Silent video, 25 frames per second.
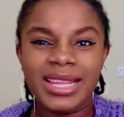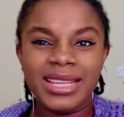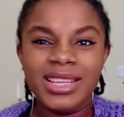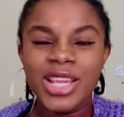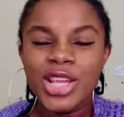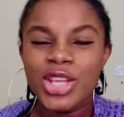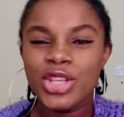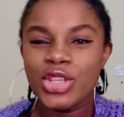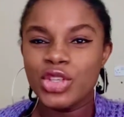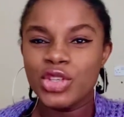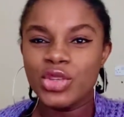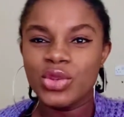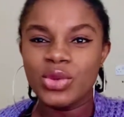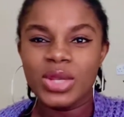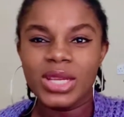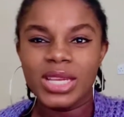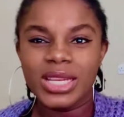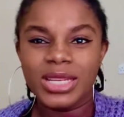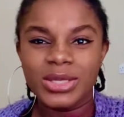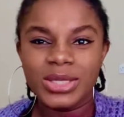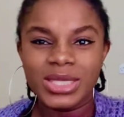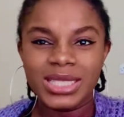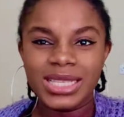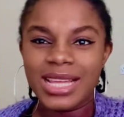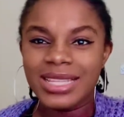new age
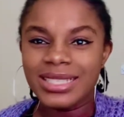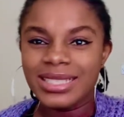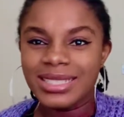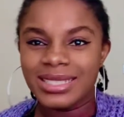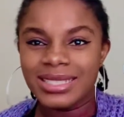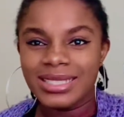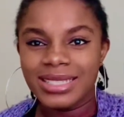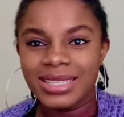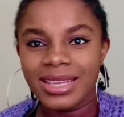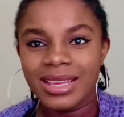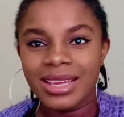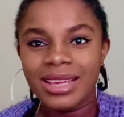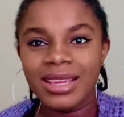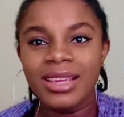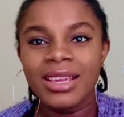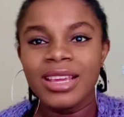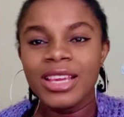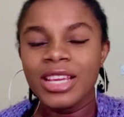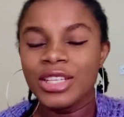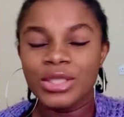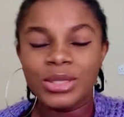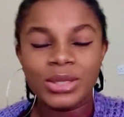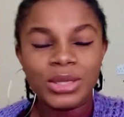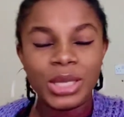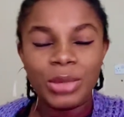last year it
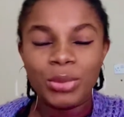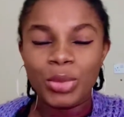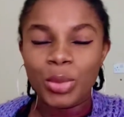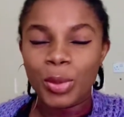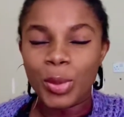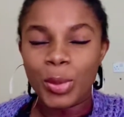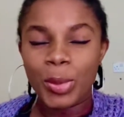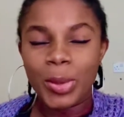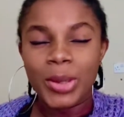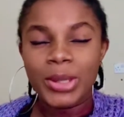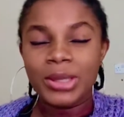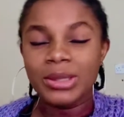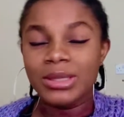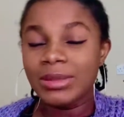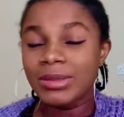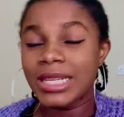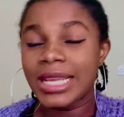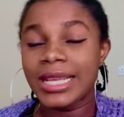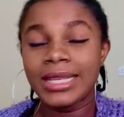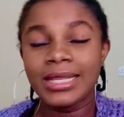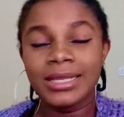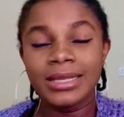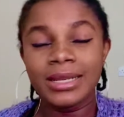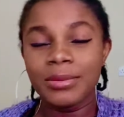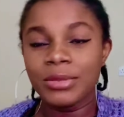just came up on my head and like
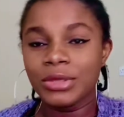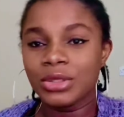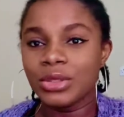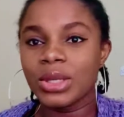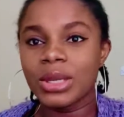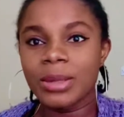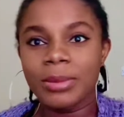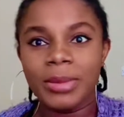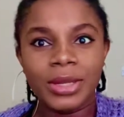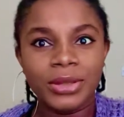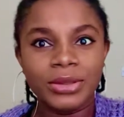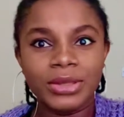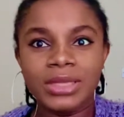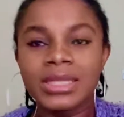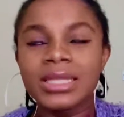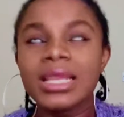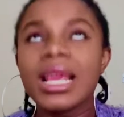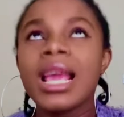let me talk about this